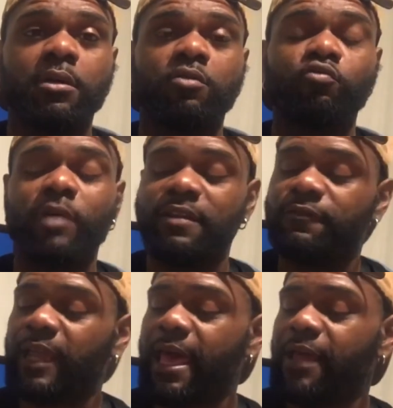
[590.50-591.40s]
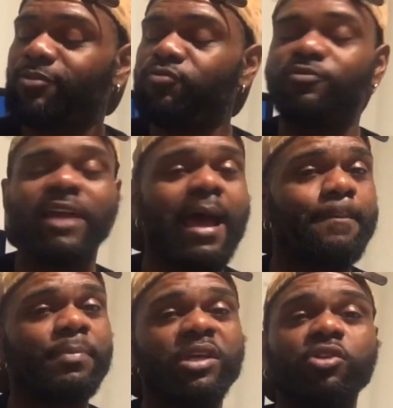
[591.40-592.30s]
Red flag, do not
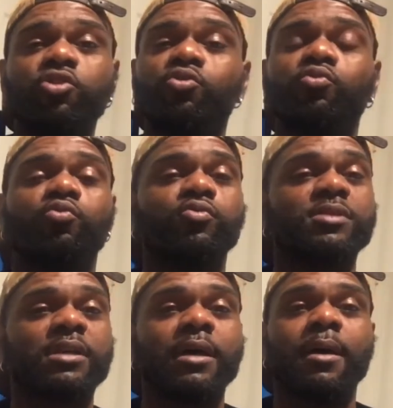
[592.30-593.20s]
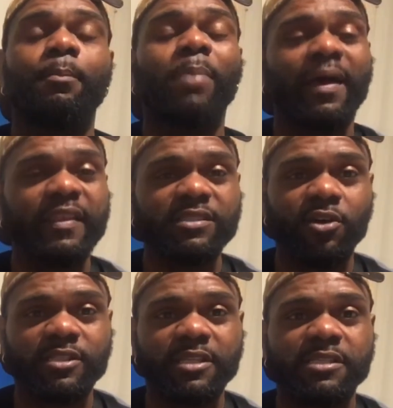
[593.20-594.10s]
be used by these
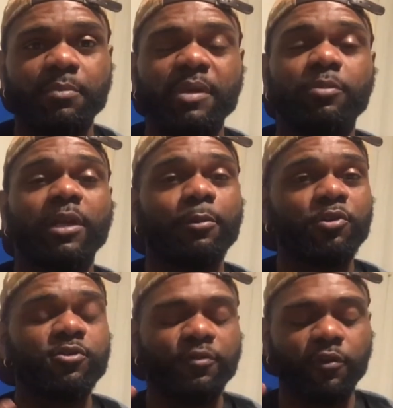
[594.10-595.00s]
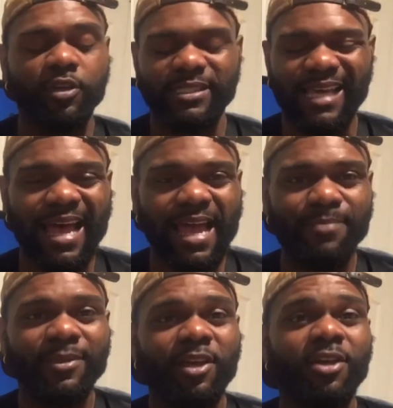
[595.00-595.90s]
narcissistic people. They will use you for your time,
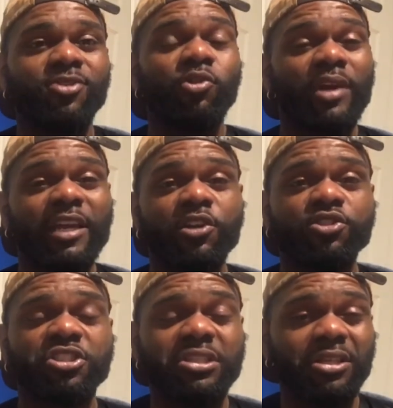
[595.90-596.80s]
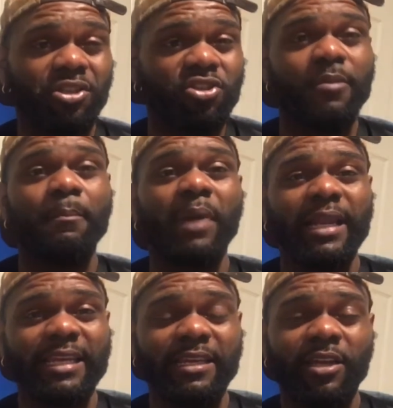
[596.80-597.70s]
your energy, your money,
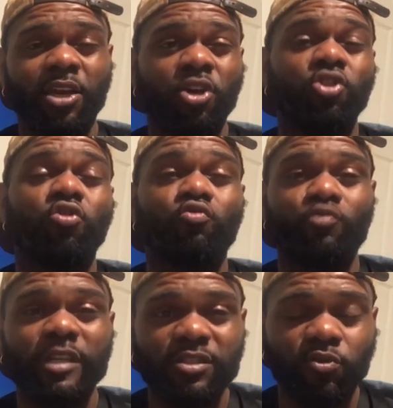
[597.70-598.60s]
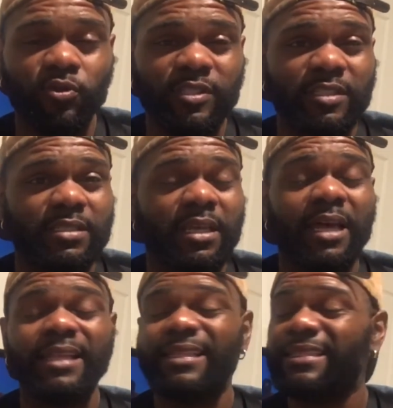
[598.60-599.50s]
your resources.
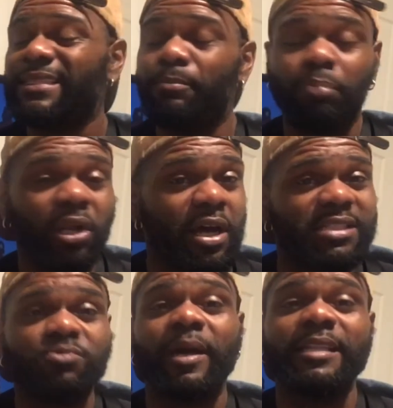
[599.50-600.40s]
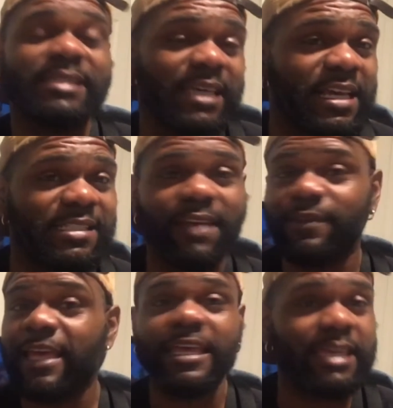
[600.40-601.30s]
blood, sweat, and tears. If
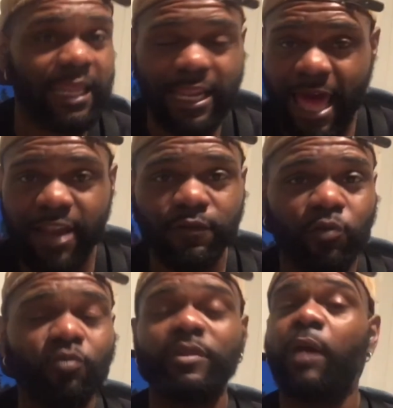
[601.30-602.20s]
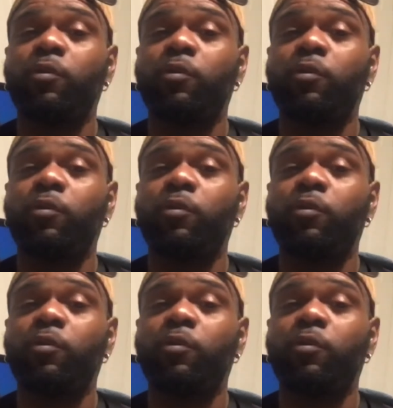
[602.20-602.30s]
they can get it out of you, they will